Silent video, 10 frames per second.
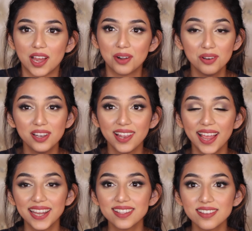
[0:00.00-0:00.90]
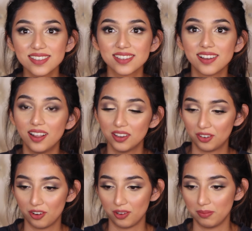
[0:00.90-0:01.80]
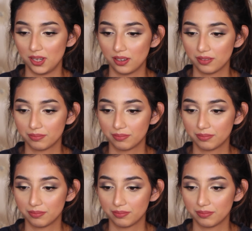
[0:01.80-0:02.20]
I don't like this color on me.